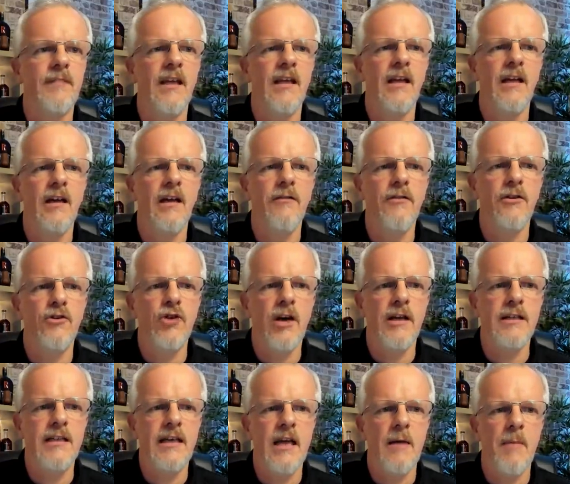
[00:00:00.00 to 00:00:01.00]
If you're
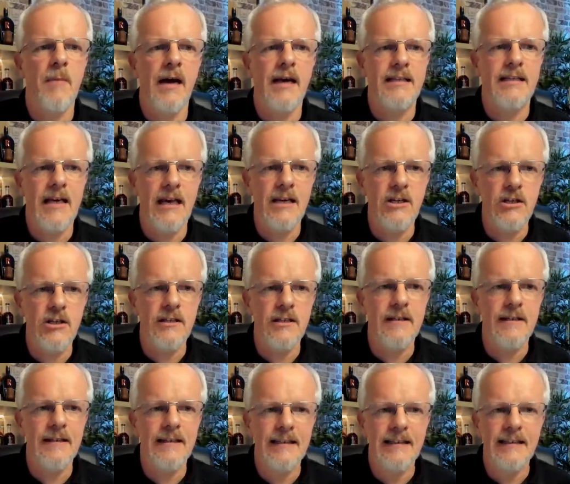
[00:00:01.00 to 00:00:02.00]
trying to get my
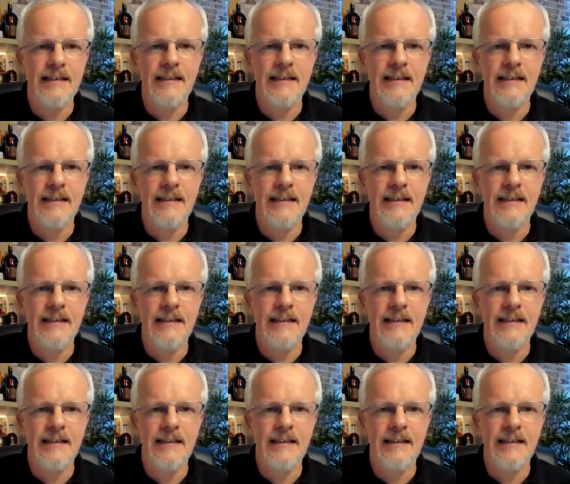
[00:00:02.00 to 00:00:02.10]
attention,